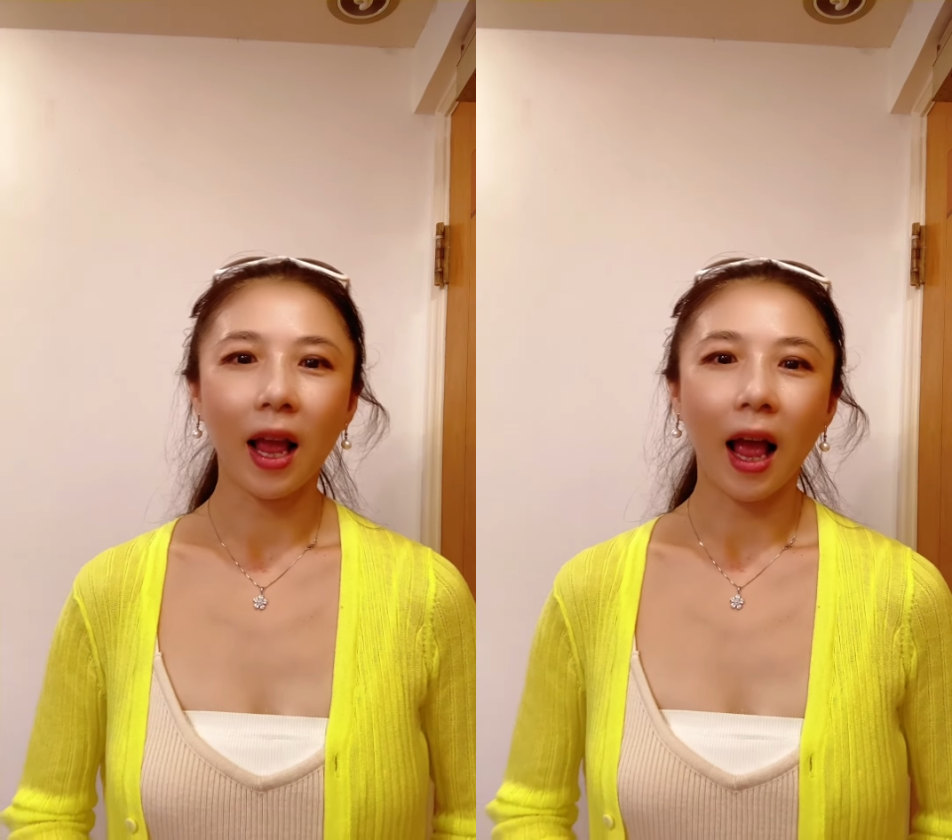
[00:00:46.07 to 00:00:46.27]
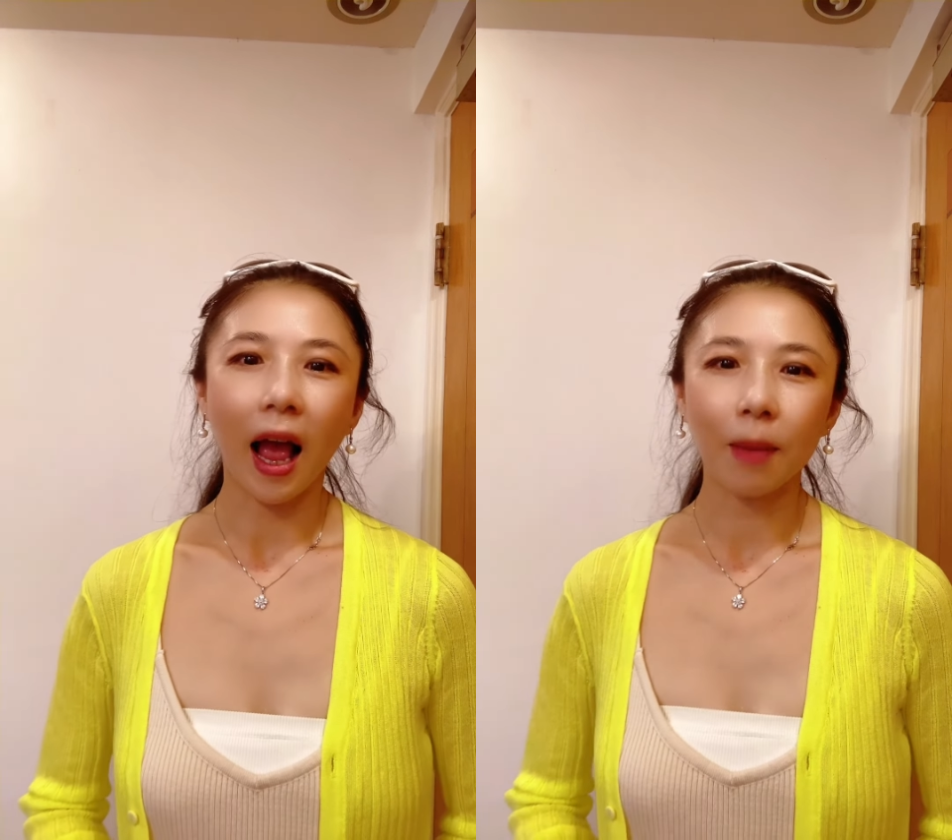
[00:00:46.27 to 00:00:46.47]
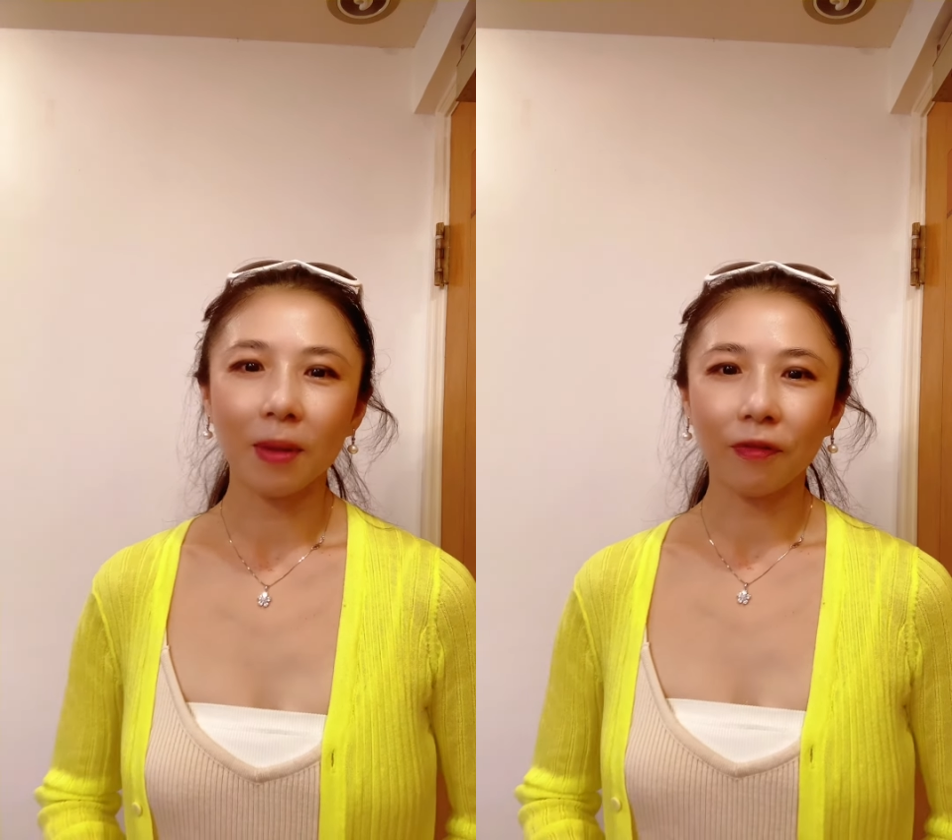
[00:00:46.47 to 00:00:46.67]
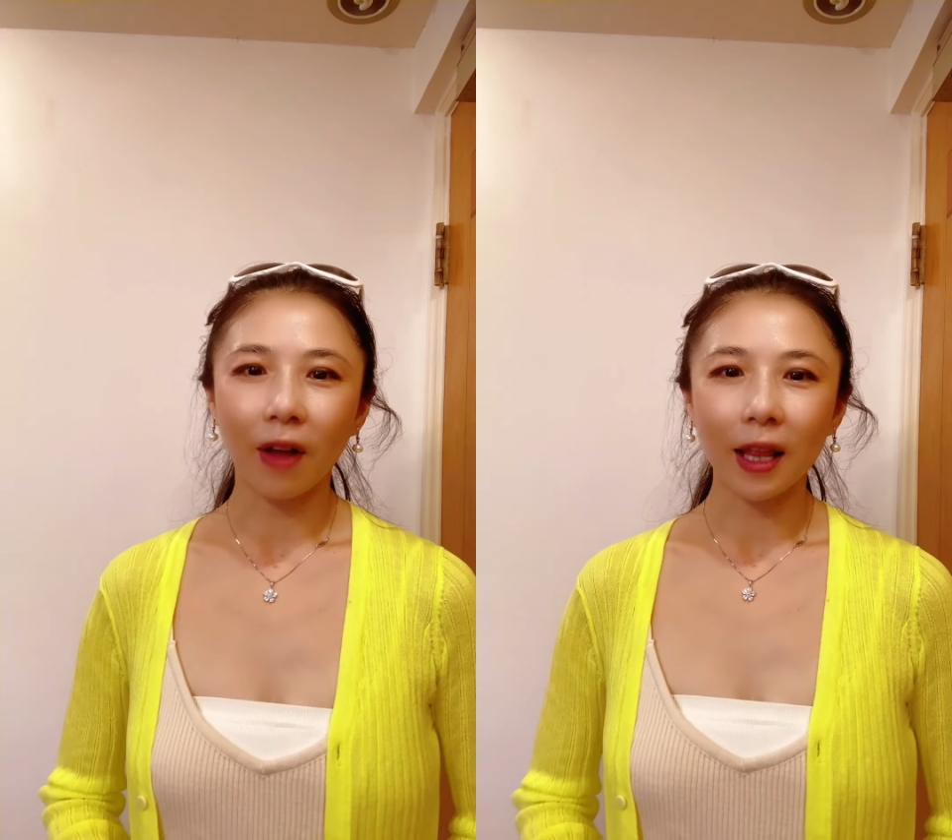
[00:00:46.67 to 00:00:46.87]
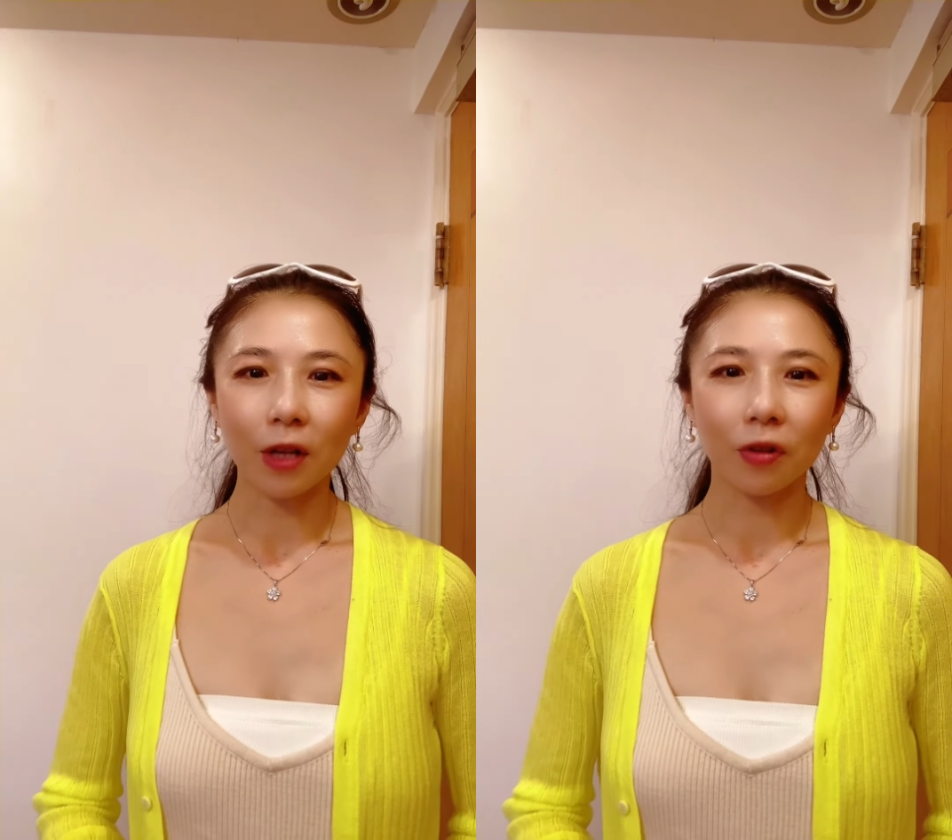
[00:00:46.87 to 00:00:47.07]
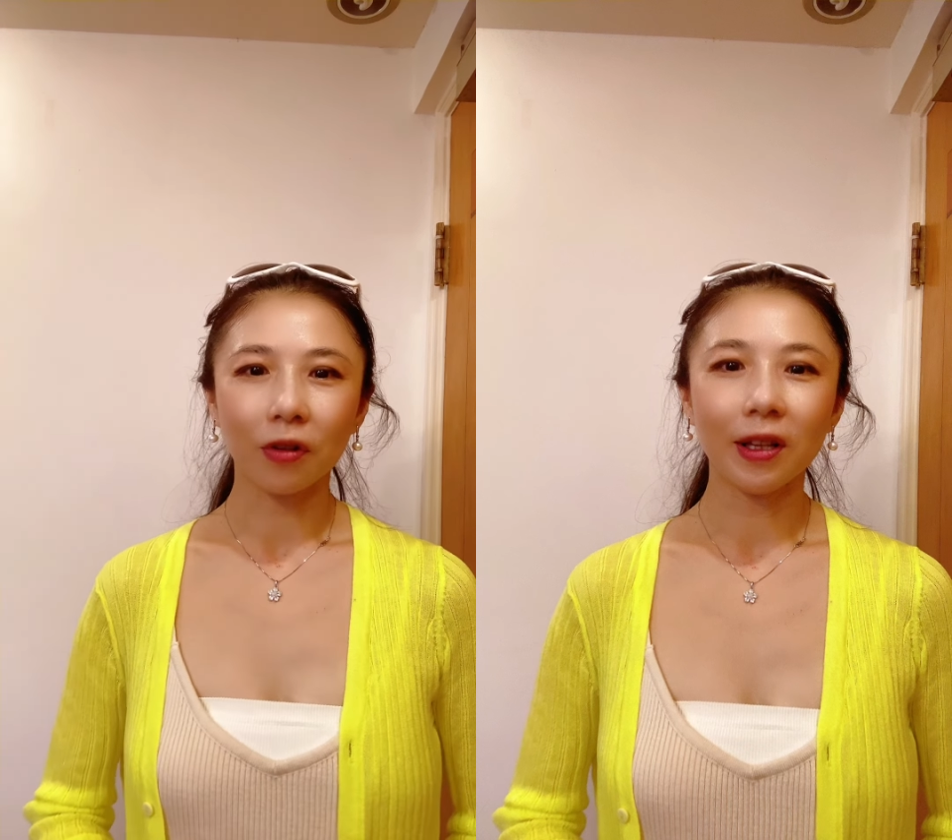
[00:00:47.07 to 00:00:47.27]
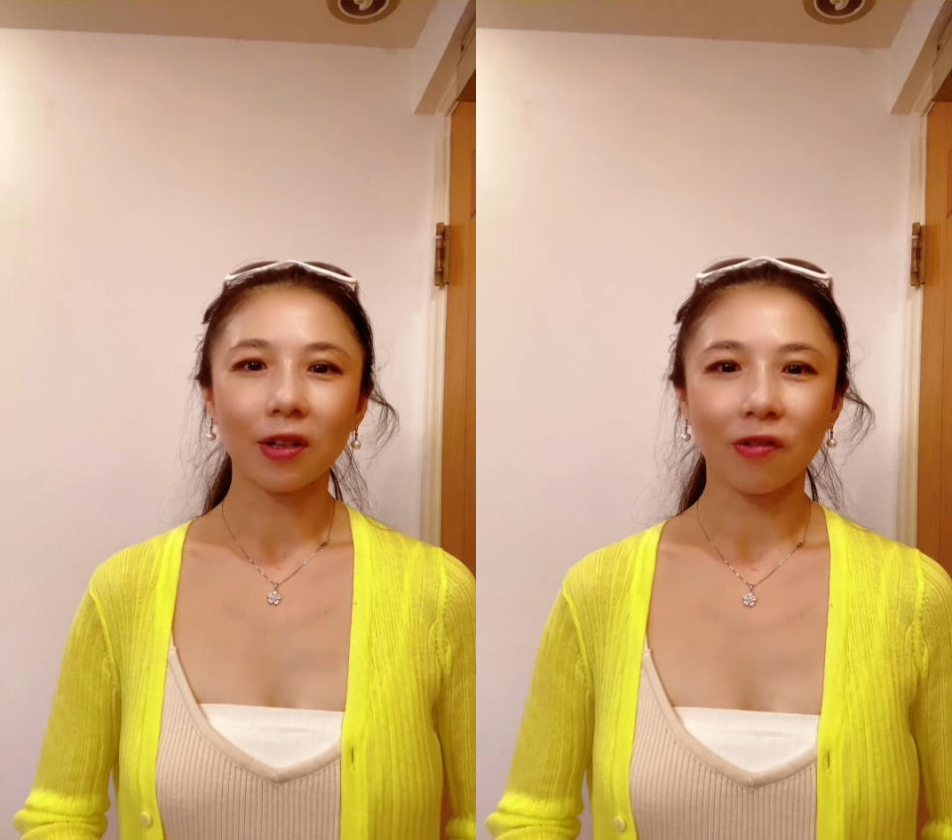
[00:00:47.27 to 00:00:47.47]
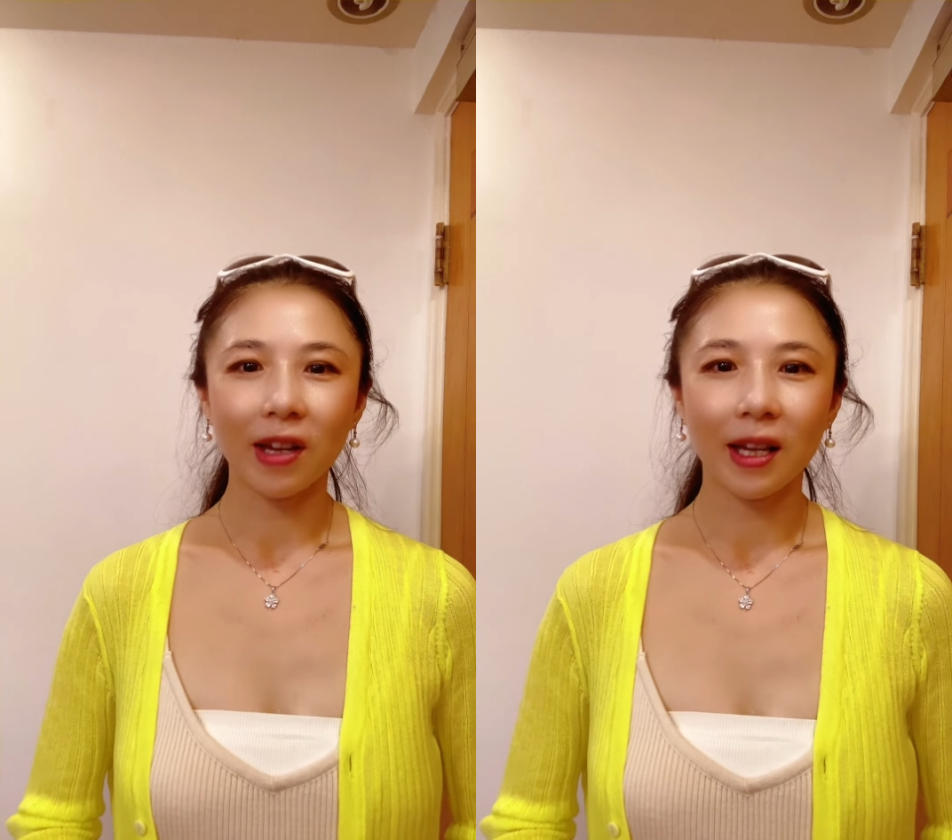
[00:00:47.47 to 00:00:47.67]
I'm in financial
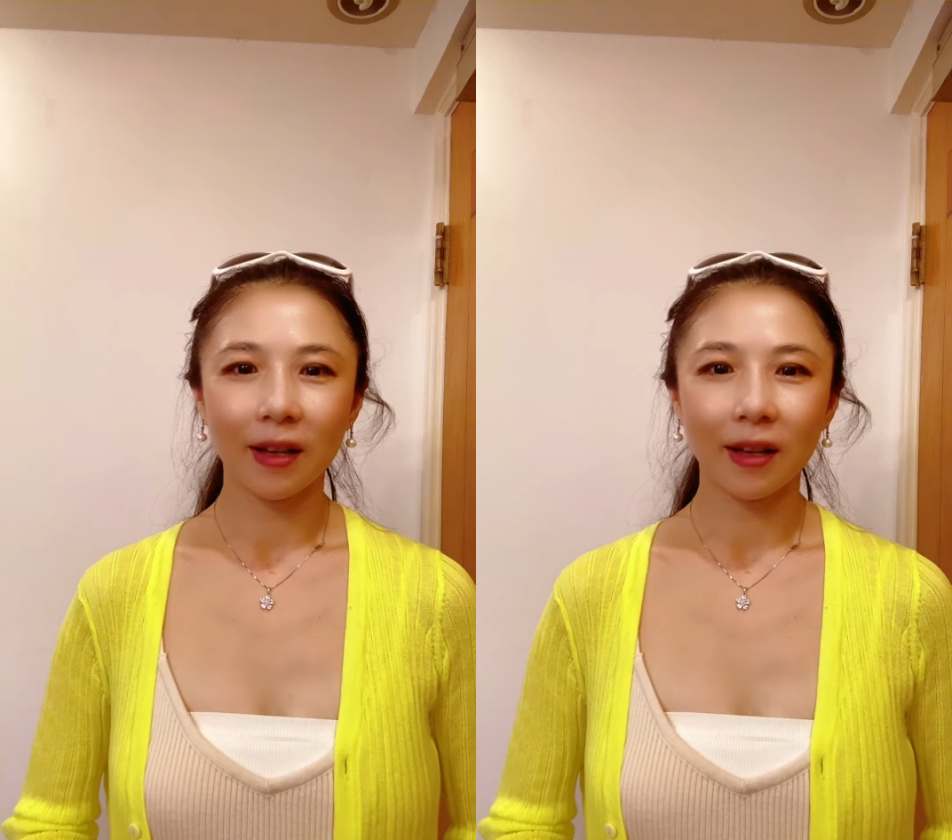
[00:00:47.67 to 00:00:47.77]
industry,